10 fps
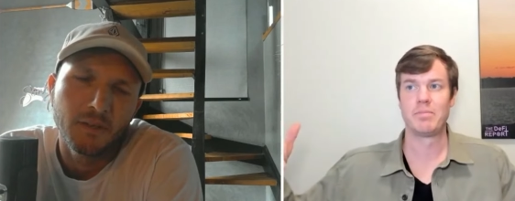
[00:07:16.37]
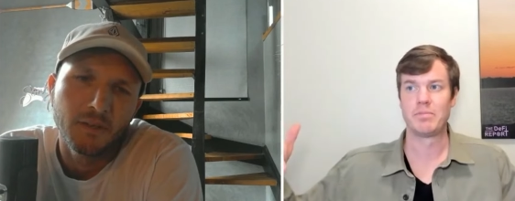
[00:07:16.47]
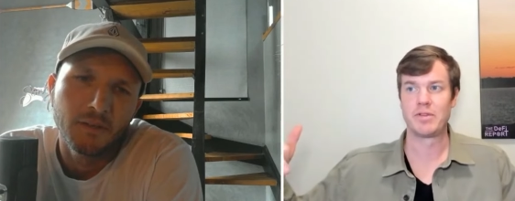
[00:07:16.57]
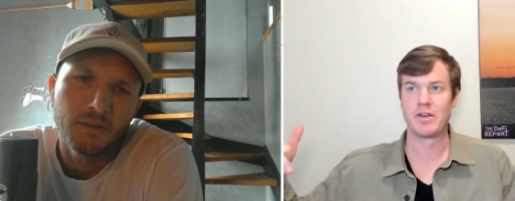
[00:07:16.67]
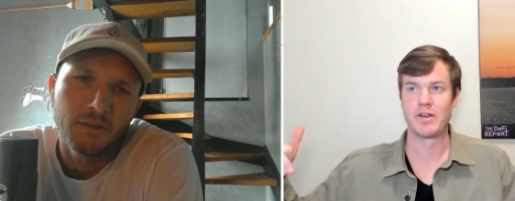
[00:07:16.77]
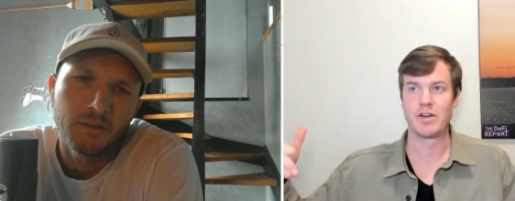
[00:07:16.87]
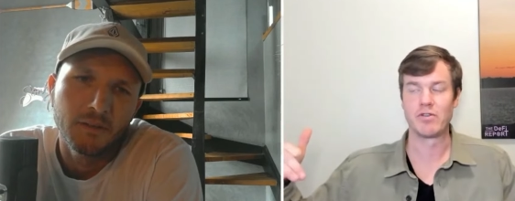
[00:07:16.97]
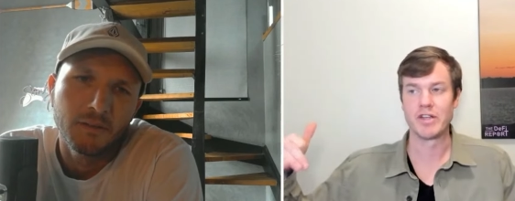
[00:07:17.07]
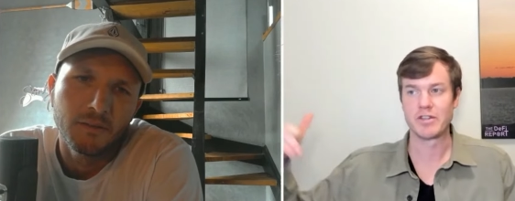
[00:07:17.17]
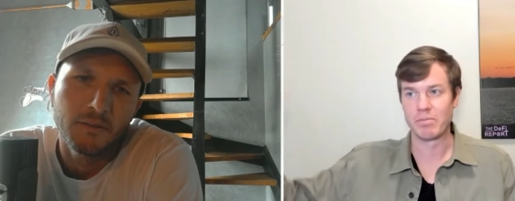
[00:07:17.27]
Speaker 1: mm, the
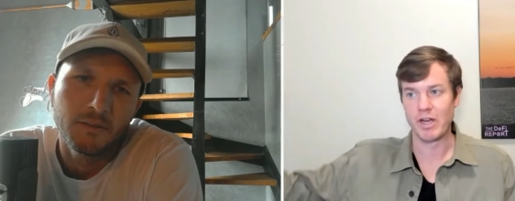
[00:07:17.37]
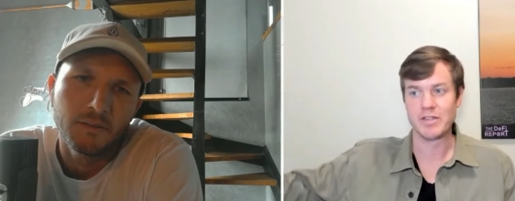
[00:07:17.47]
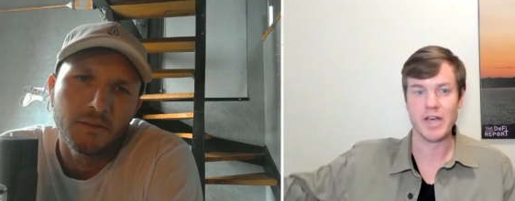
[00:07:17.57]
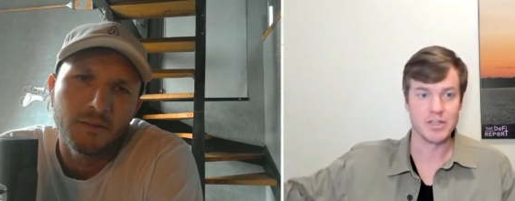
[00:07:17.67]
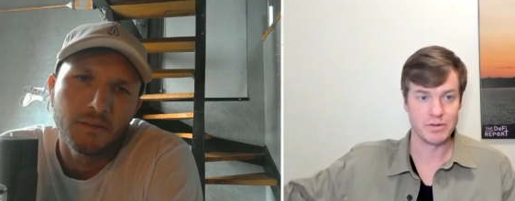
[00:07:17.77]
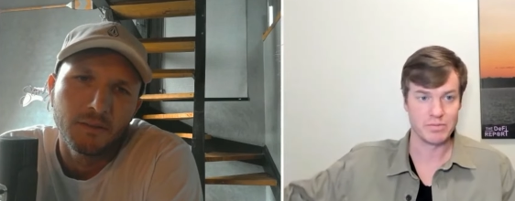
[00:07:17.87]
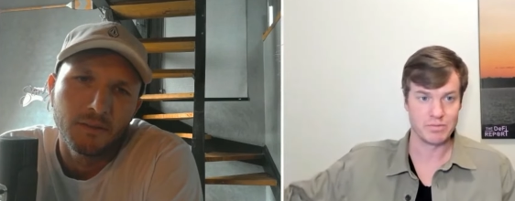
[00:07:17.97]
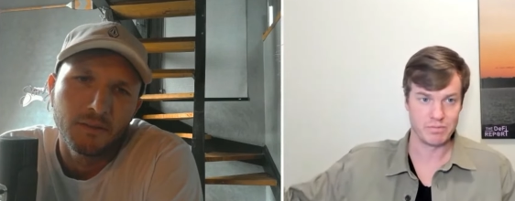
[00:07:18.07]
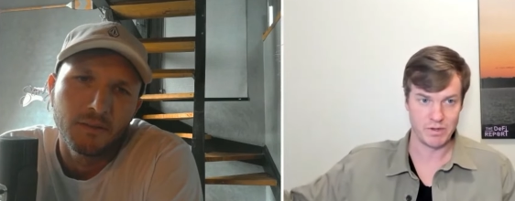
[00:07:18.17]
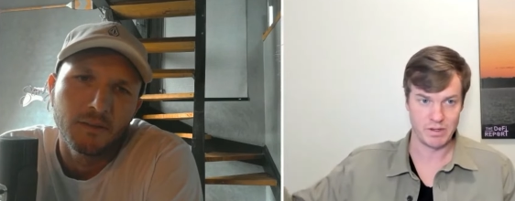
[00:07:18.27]
aggressive price
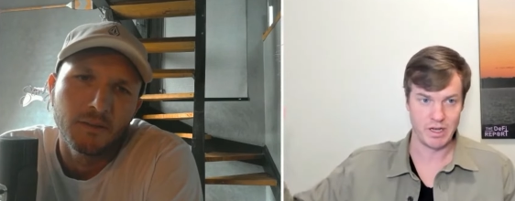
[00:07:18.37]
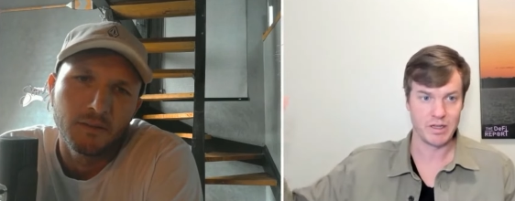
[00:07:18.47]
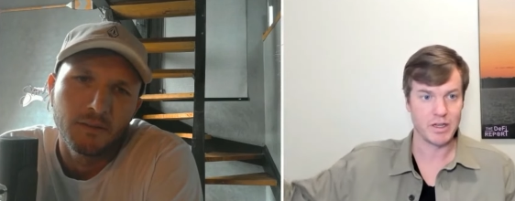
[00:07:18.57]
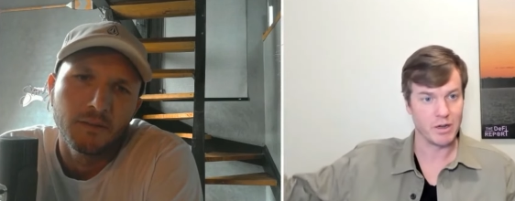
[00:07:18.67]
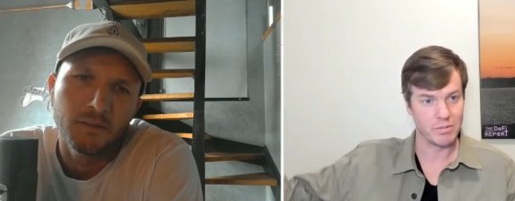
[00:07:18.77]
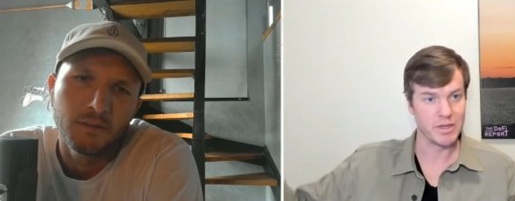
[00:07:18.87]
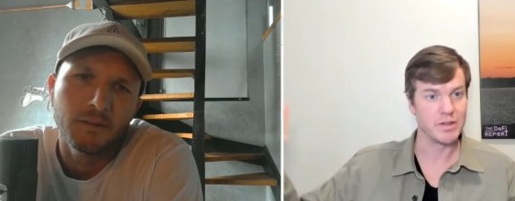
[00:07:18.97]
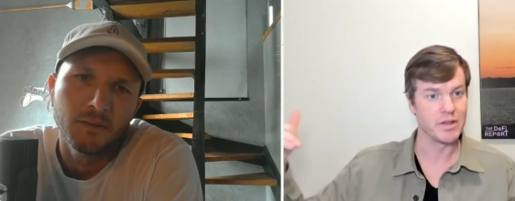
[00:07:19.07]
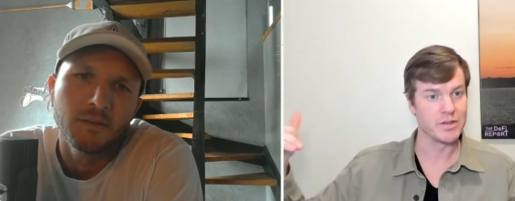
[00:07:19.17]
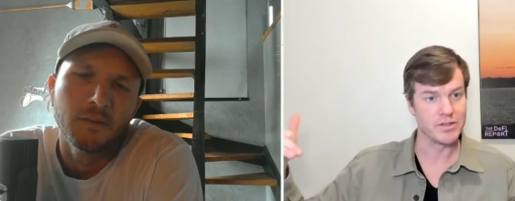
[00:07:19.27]
action will likely come
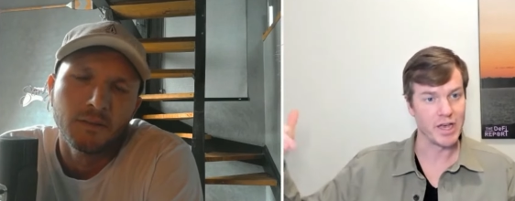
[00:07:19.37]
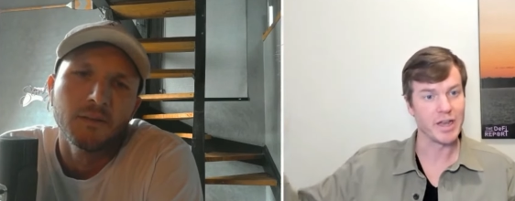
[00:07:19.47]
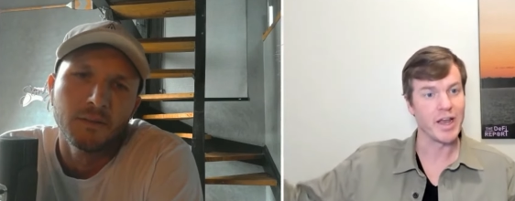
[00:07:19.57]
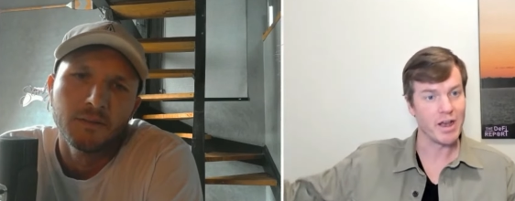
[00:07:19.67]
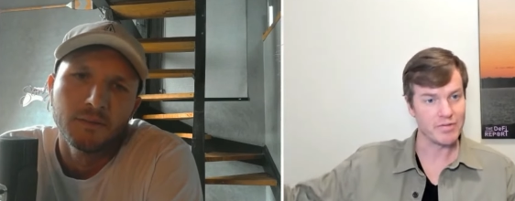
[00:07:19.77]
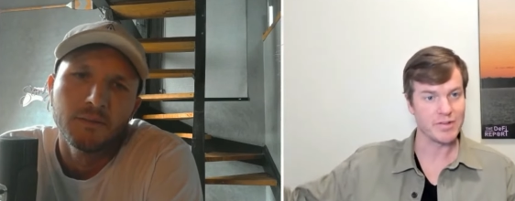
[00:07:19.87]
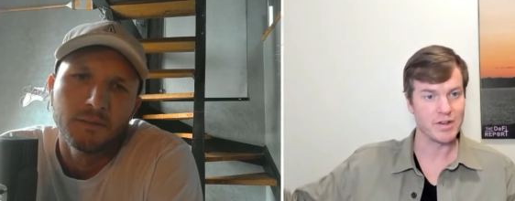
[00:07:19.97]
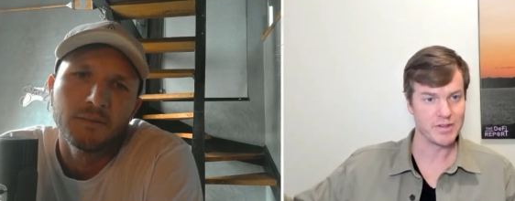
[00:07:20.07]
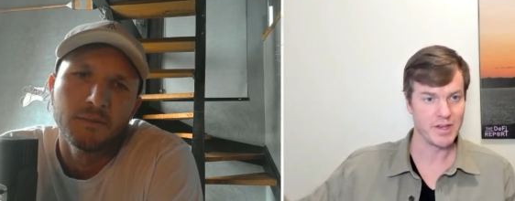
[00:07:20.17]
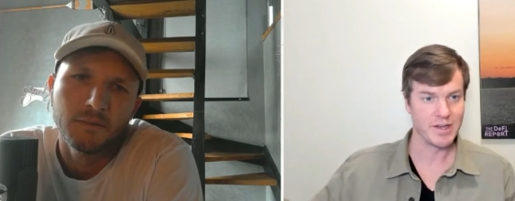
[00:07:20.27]
in the second half
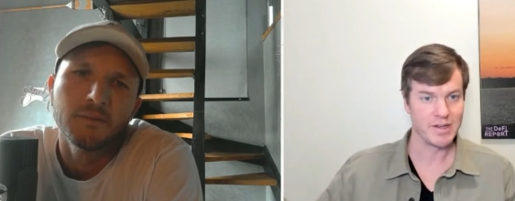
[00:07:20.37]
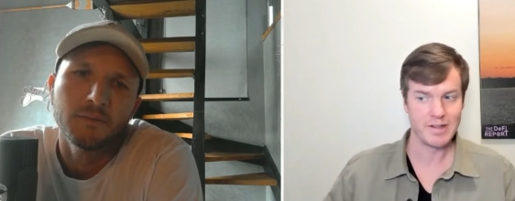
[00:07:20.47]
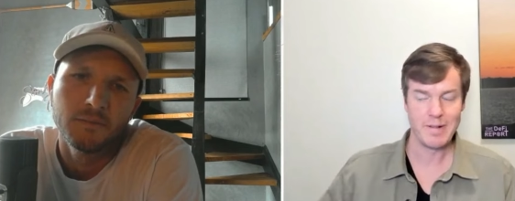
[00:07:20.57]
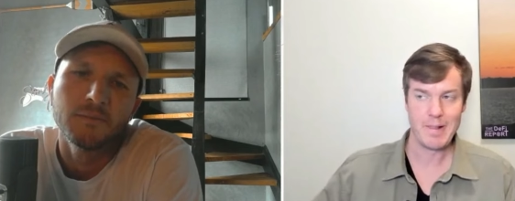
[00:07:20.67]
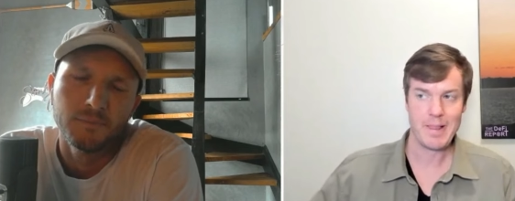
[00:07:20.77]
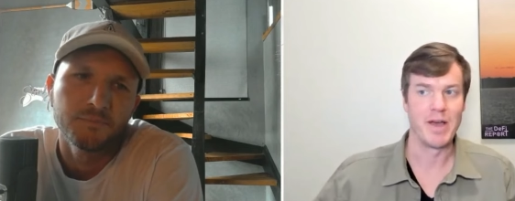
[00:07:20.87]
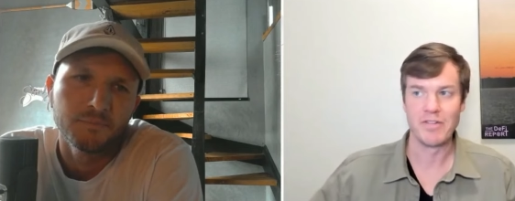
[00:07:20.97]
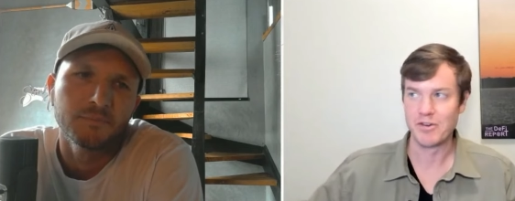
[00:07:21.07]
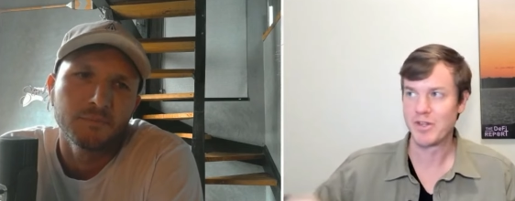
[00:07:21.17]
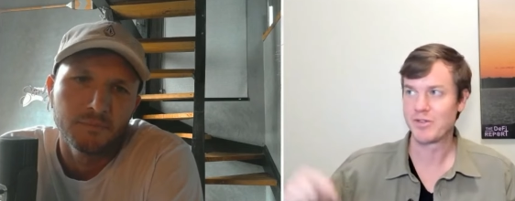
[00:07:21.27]
of the cycle
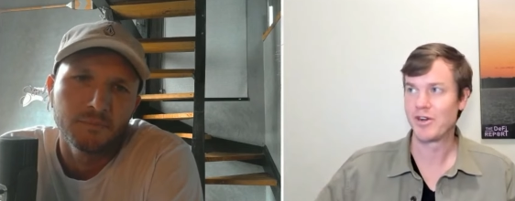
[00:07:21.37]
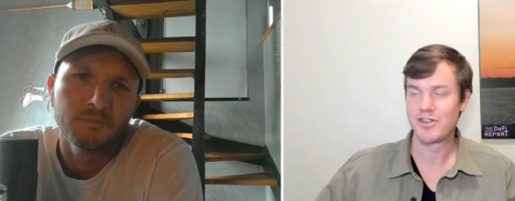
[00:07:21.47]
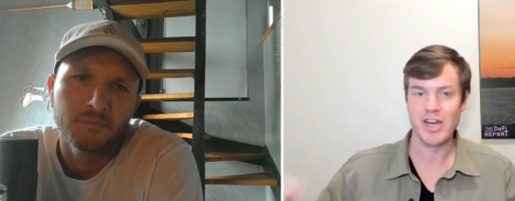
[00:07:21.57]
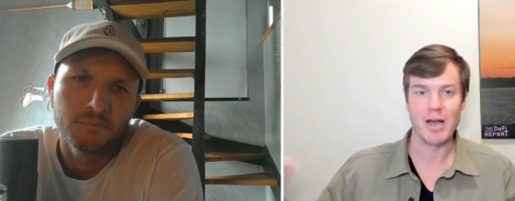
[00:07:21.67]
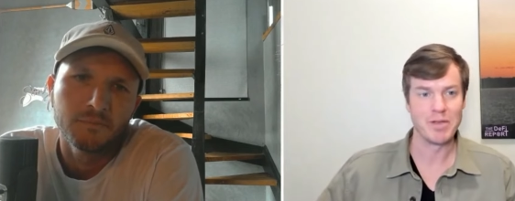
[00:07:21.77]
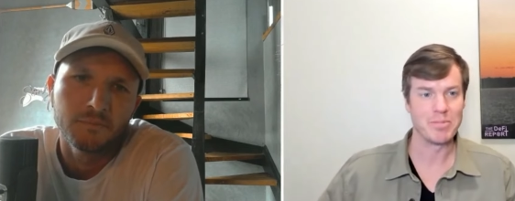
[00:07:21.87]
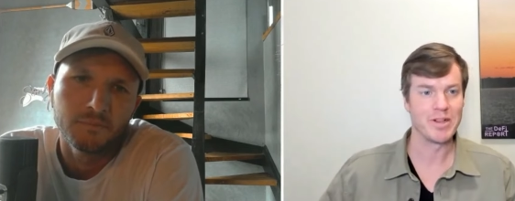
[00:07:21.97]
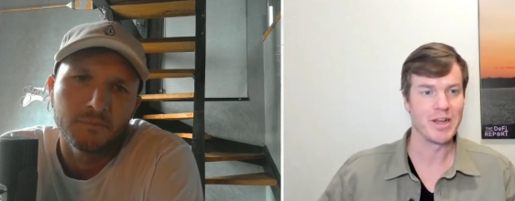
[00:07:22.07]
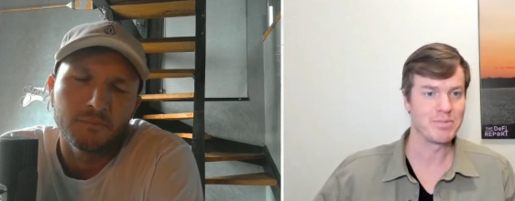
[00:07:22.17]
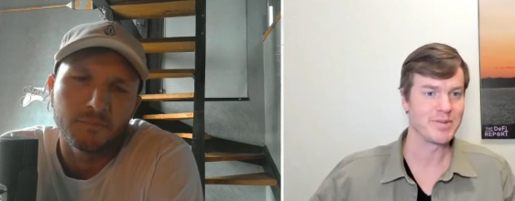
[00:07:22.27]
after we sort of chop
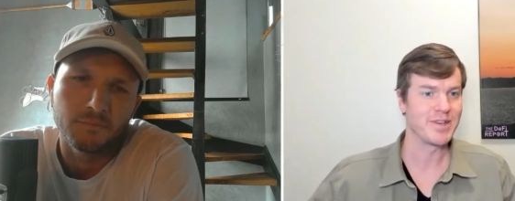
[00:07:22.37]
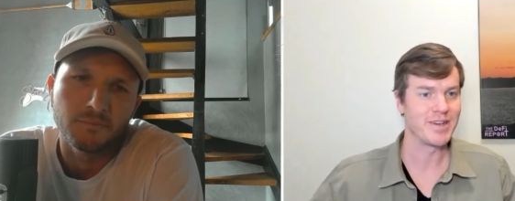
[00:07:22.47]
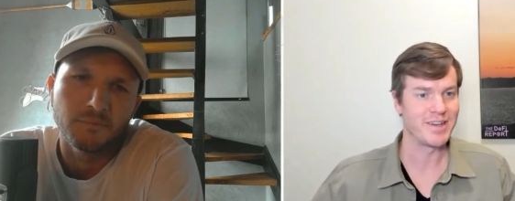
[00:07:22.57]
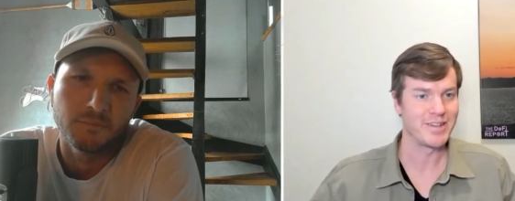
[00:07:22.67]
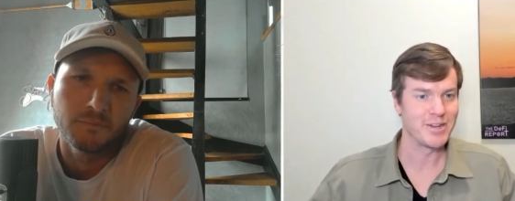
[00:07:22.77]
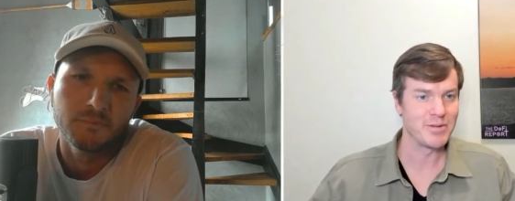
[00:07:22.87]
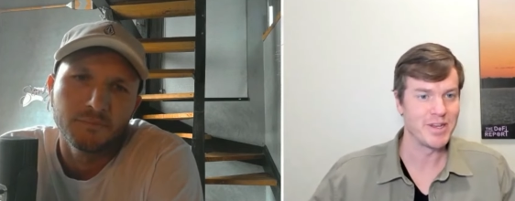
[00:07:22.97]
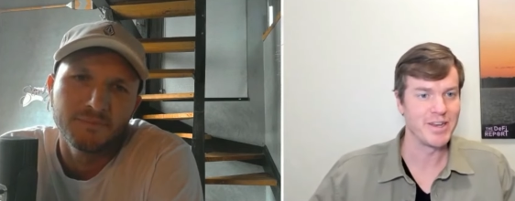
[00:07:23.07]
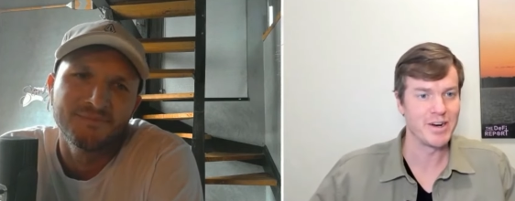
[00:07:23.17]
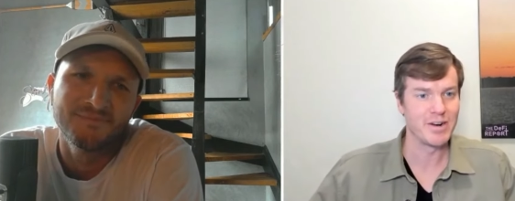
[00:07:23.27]
people up uh, a little
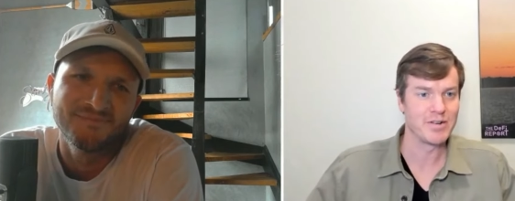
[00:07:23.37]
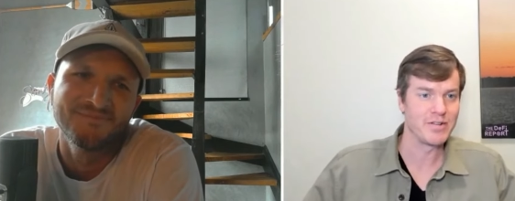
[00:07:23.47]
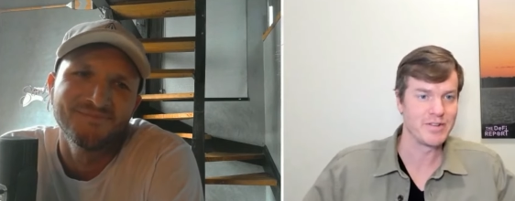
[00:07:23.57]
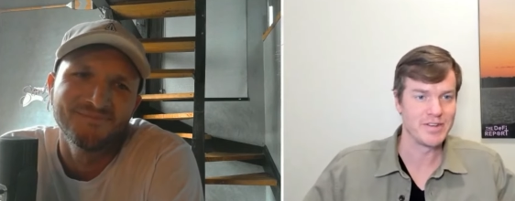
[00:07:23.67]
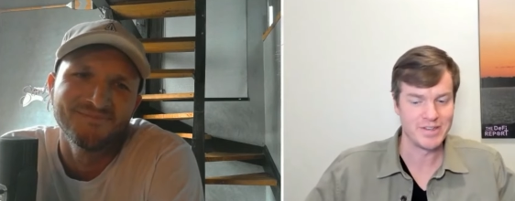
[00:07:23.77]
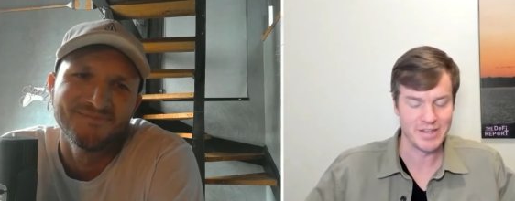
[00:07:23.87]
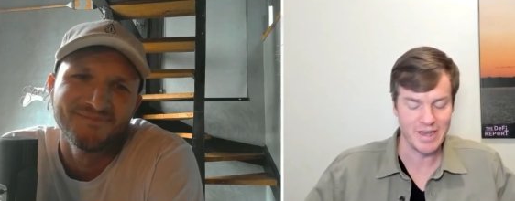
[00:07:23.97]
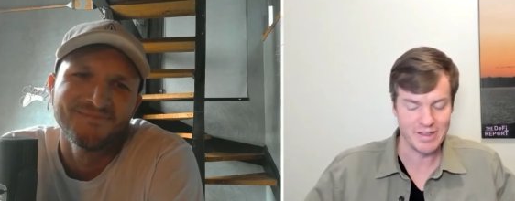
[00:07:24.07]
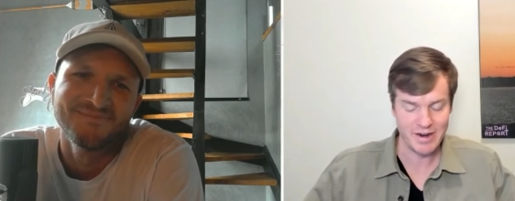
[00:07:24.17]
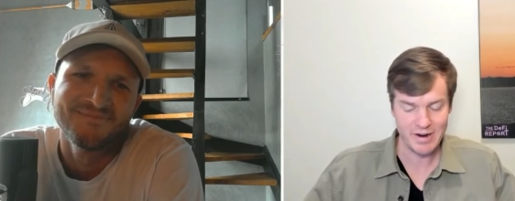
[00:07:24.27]
bit here to
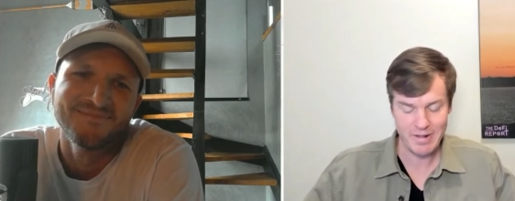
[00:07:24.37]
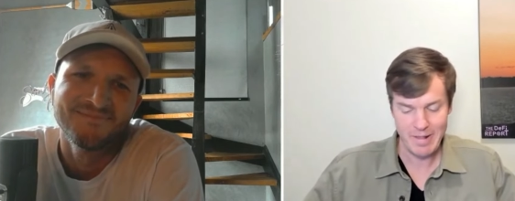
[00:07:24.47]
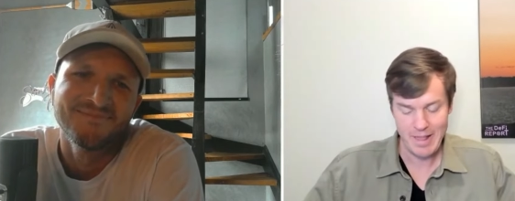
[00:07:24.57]
get there.